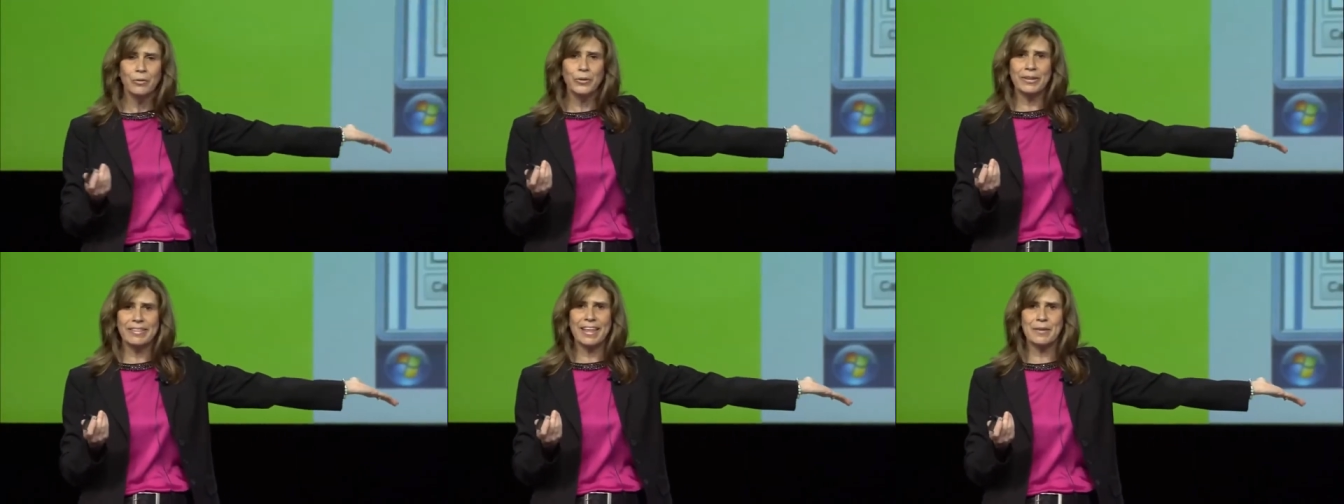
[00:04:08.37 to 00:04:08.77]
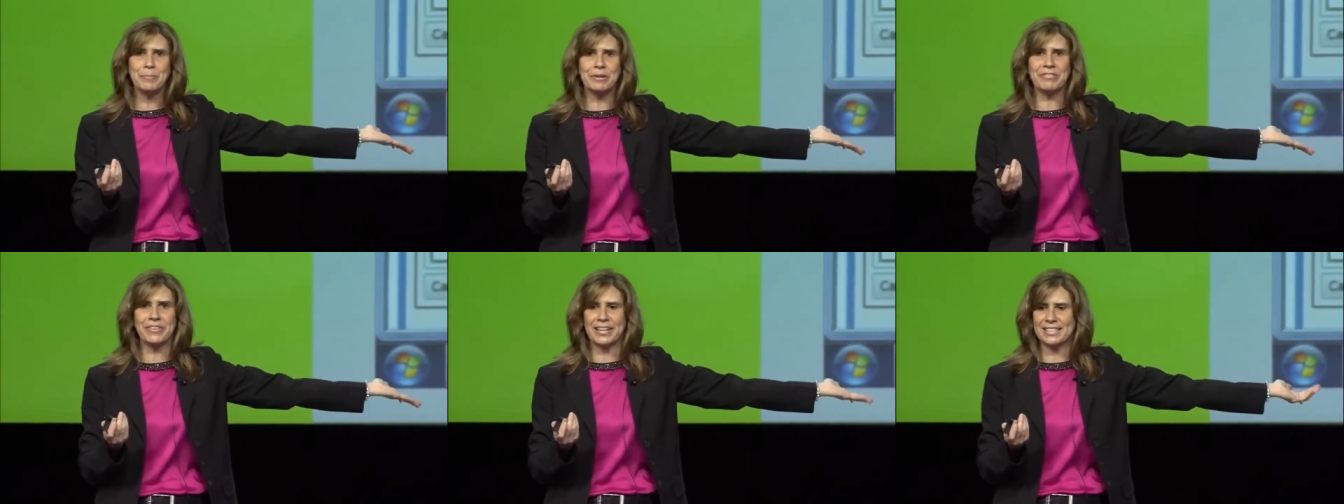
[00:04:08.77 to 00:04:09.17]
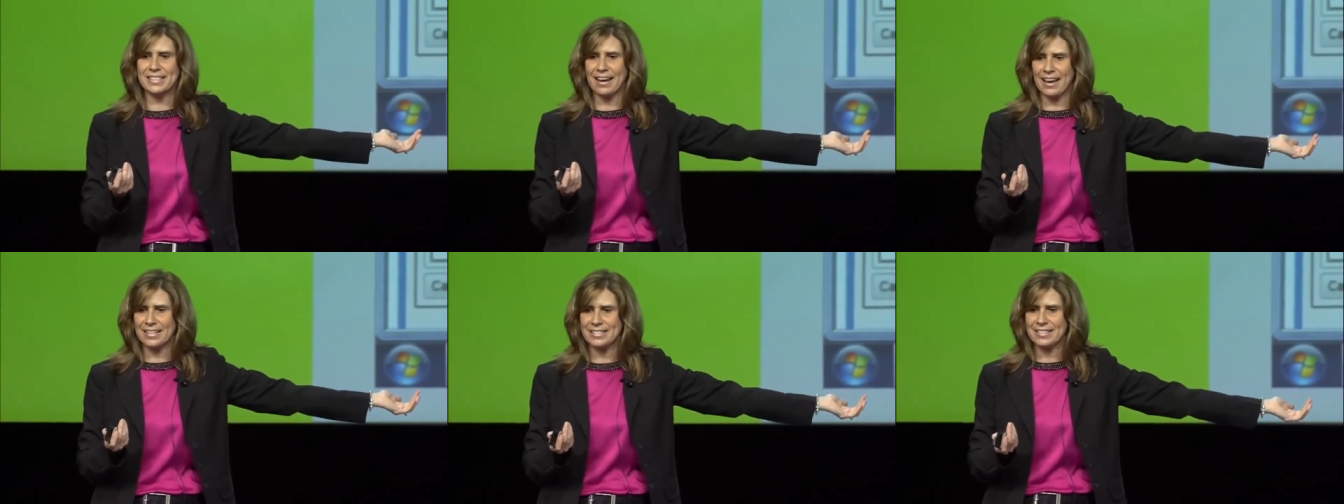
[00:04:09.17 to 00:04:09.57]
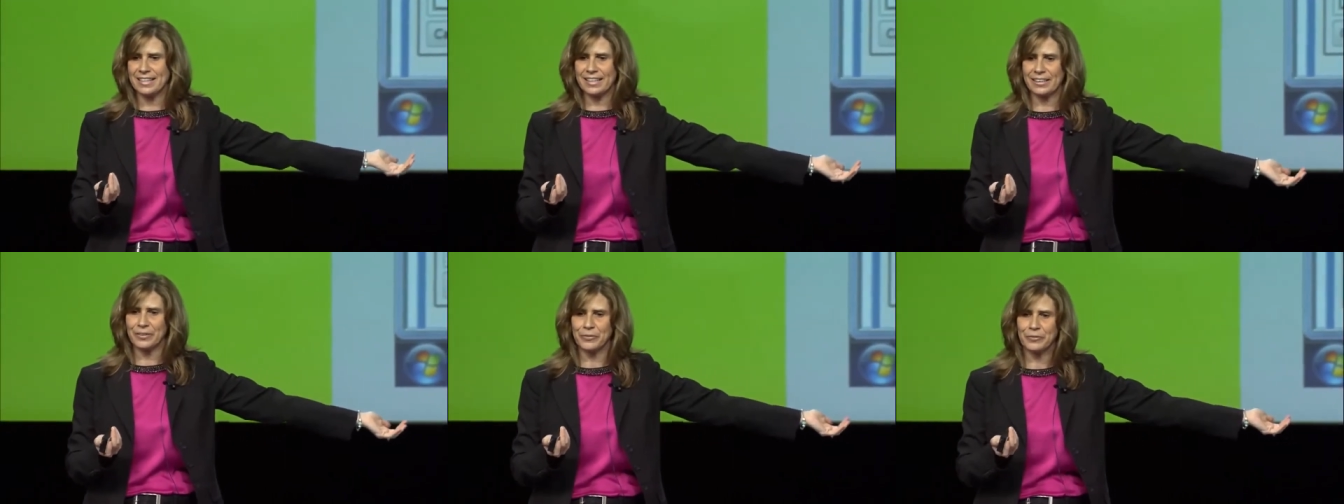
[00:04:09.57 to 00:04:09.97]
Wouldn't that be
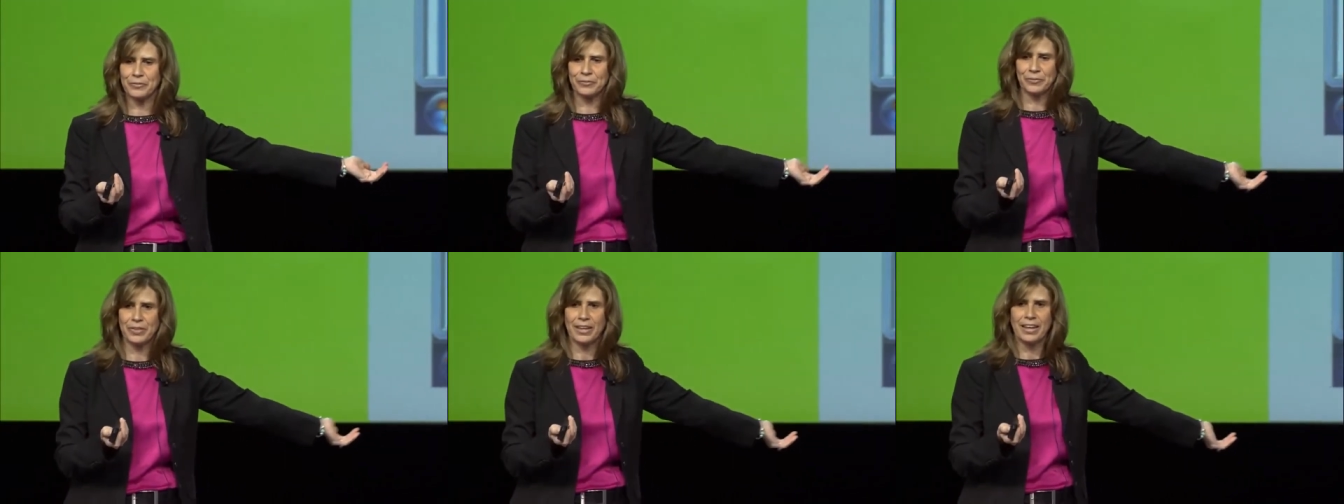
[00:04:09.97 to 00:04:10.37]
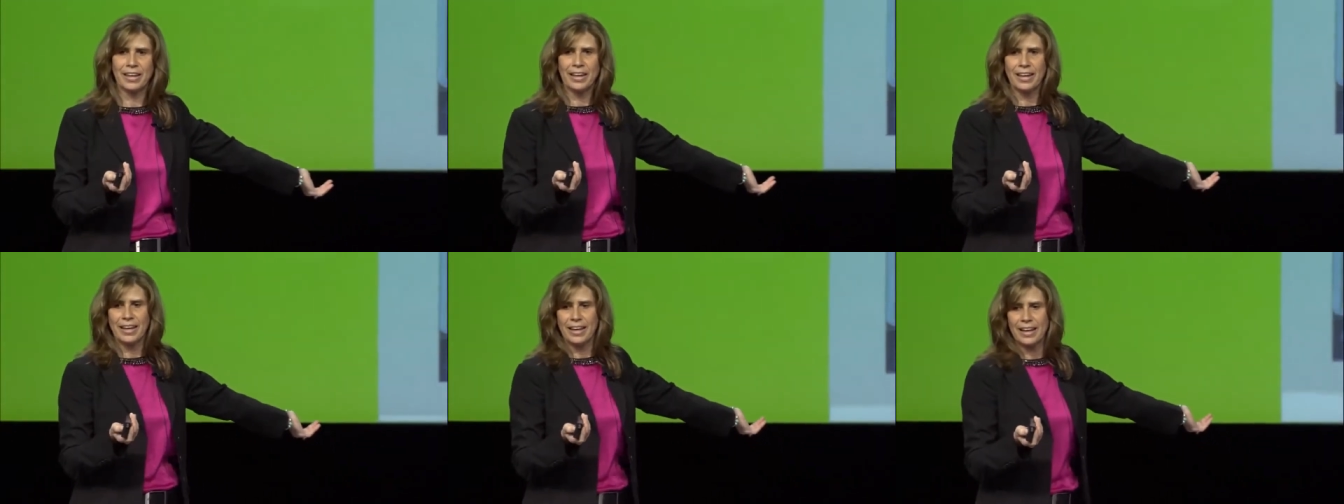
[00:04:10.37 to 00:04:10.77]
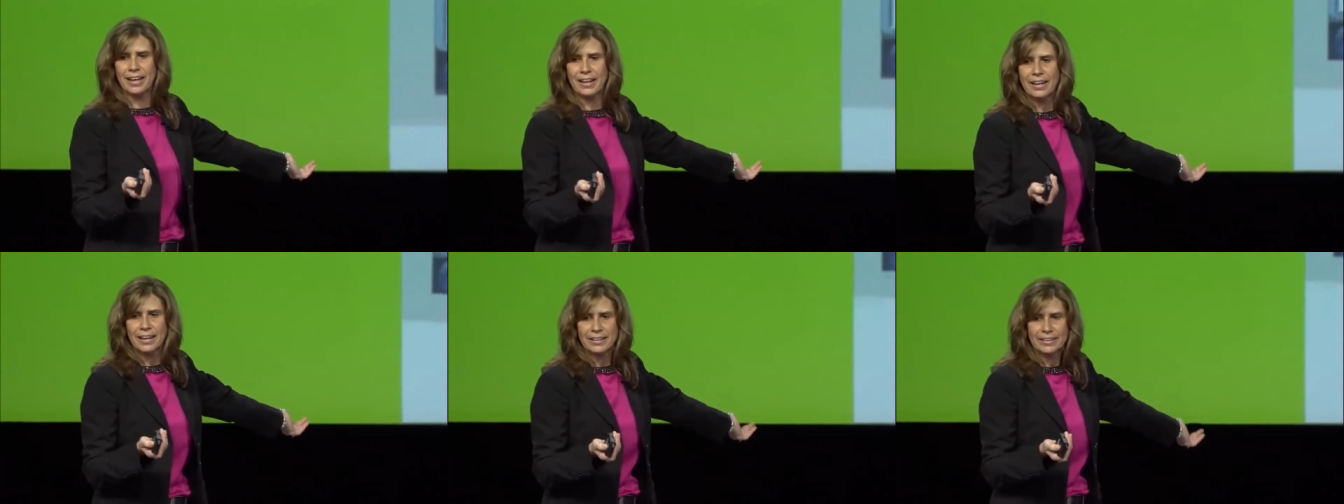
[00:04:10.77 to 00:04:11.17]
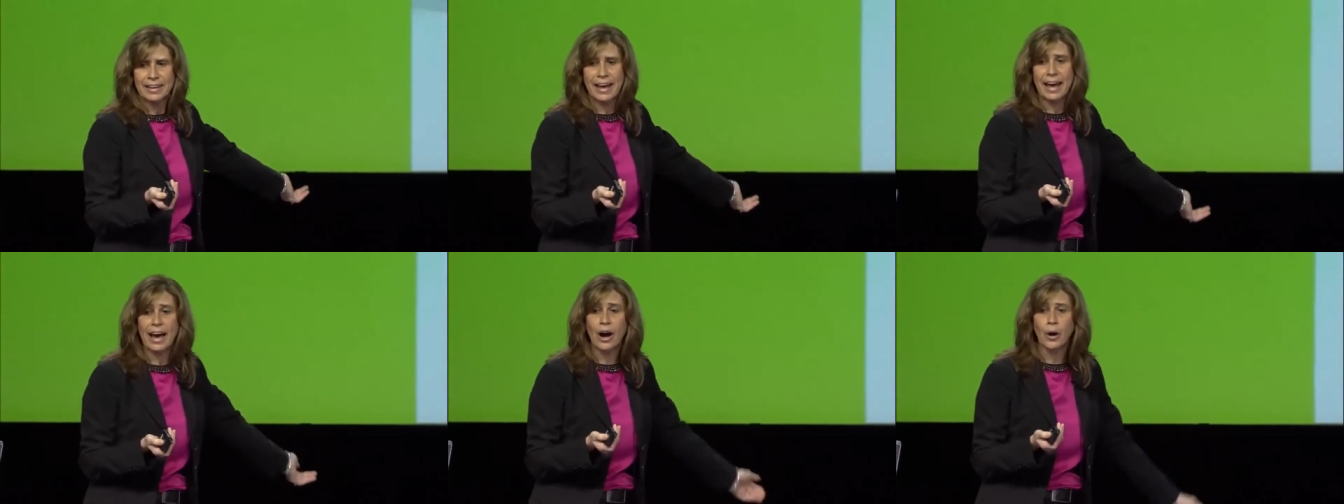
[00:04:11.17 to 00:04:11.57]
fantastic?
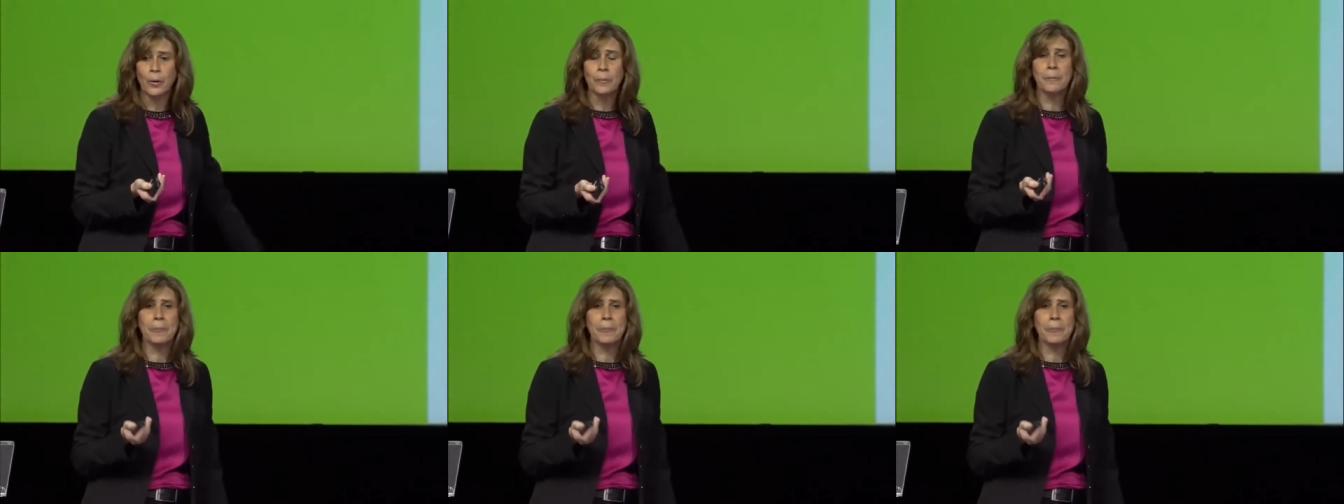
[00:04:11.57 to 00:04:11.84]
Now,